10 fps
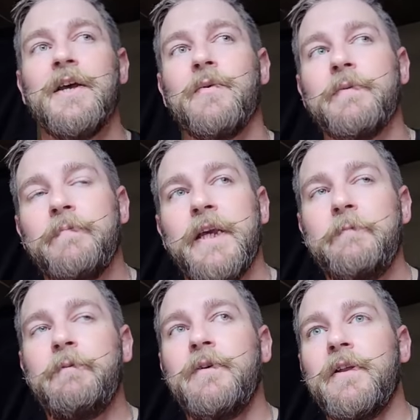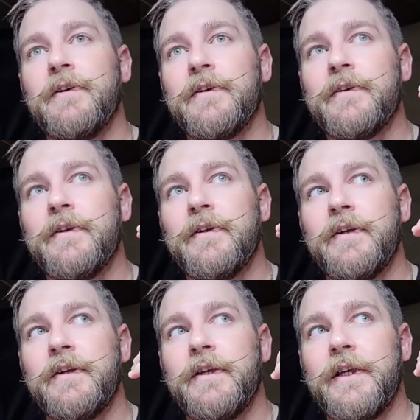when people are
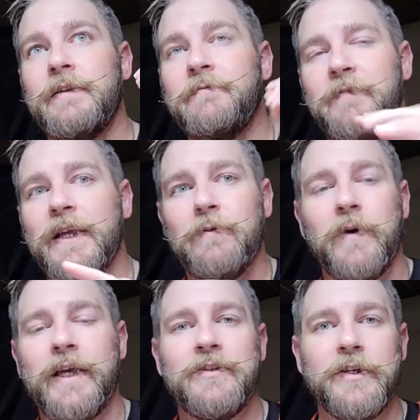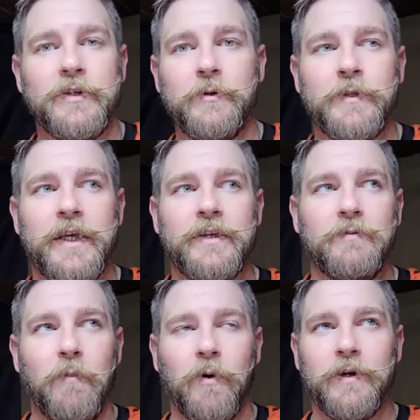invent ways to do
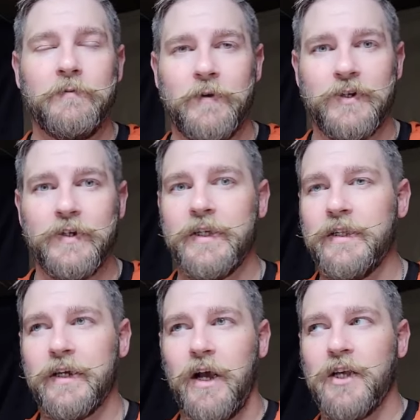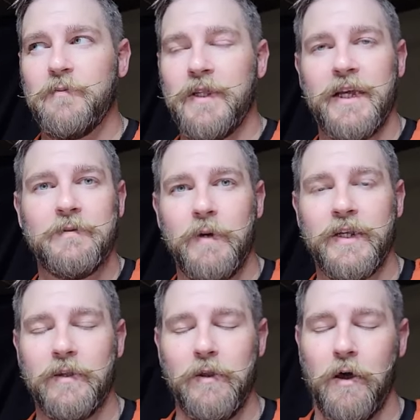things more efficiently that cost me less money
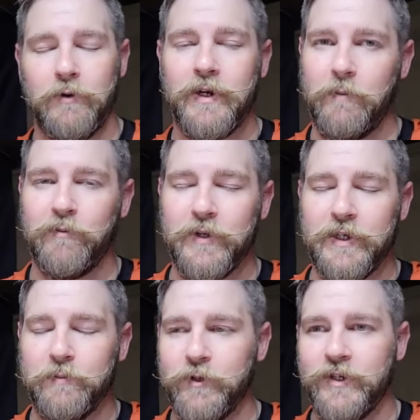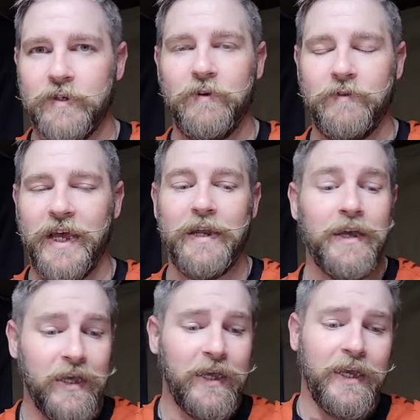in the long run, I'm really appreciative of that.
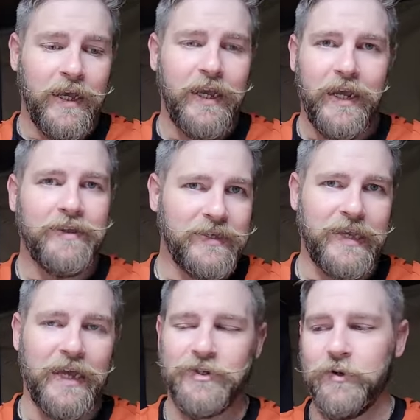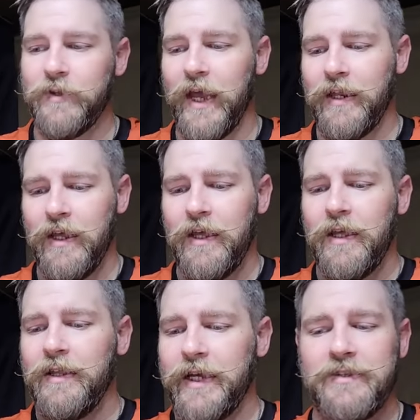And these guys do that.
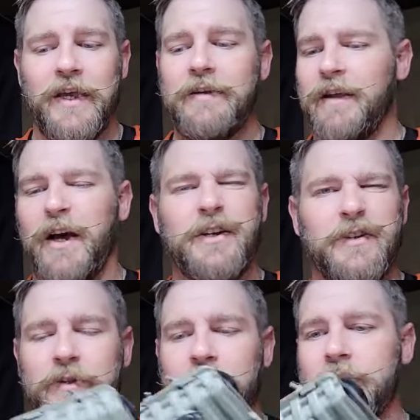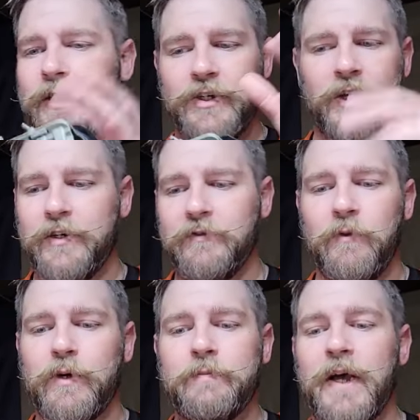Like I said, 130 ish,
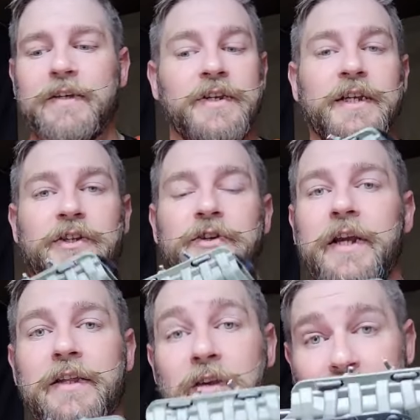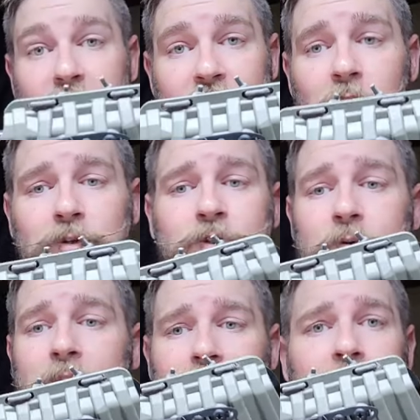140 bucks to get your hands on this holster
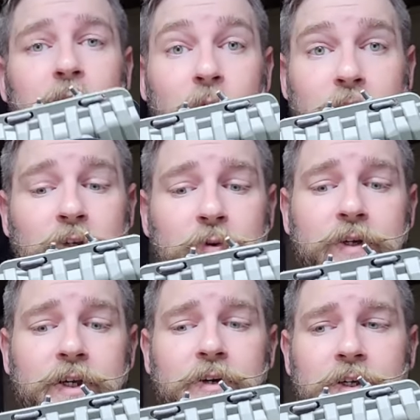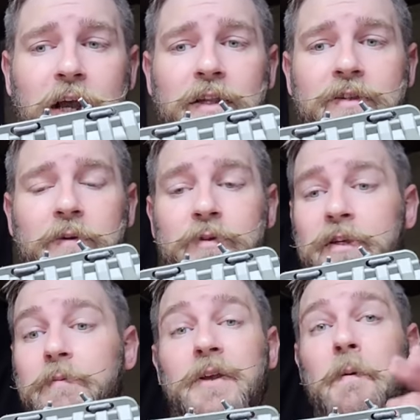right here with discreet carry concept
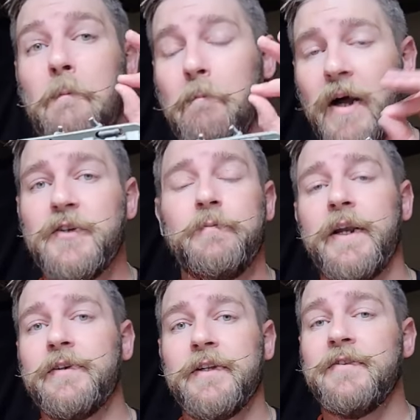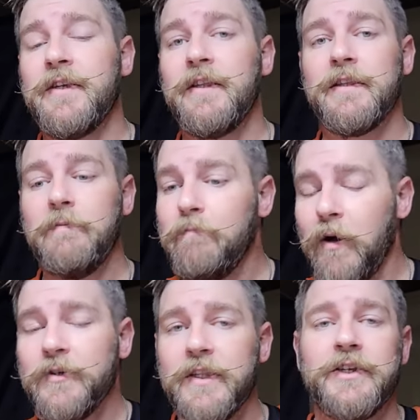clips. Much better concealing than
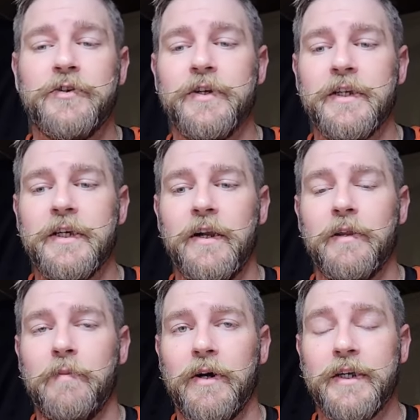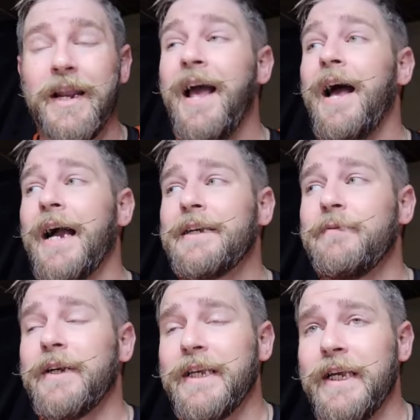most things you're going to get on the market. I can
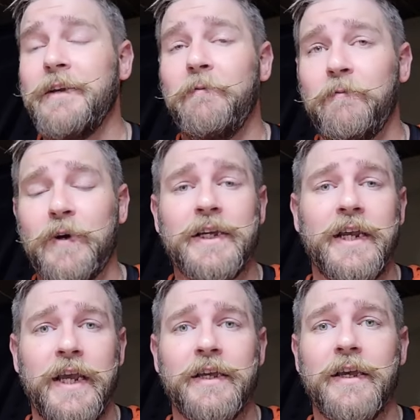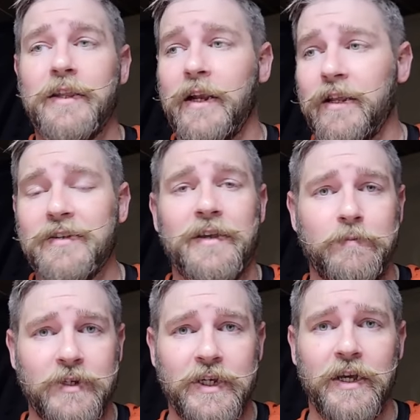run any freaking handgun that'll
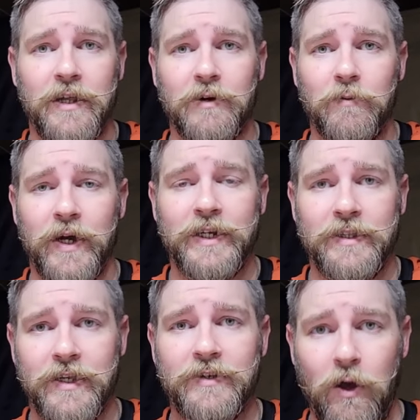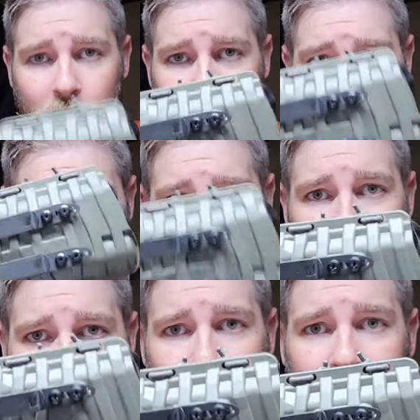accept a TLR1 in this holster right
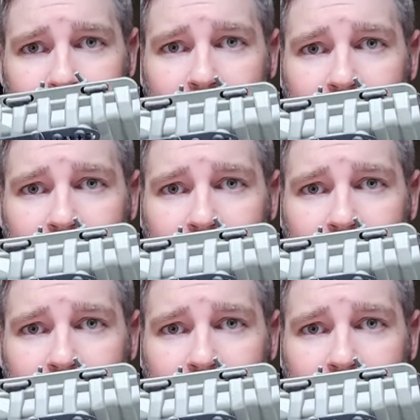here